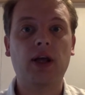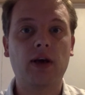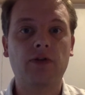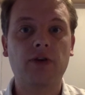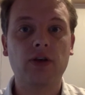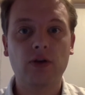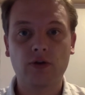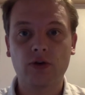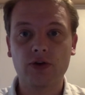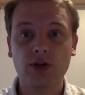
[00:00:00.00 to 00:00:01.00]
EAFIT
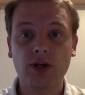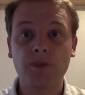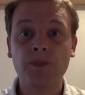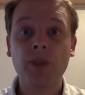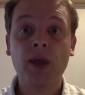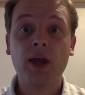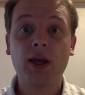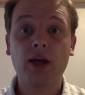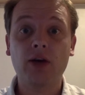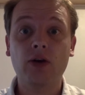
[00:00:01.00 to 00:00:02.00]
University
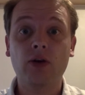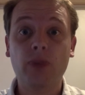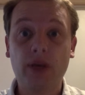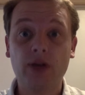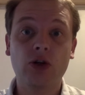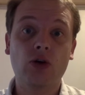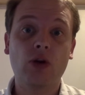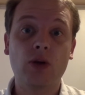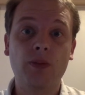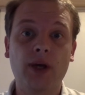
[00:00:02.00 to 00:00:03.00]
in Medellin,
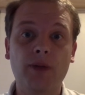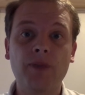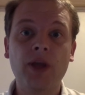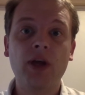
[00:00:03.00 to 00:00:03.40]
Colombia.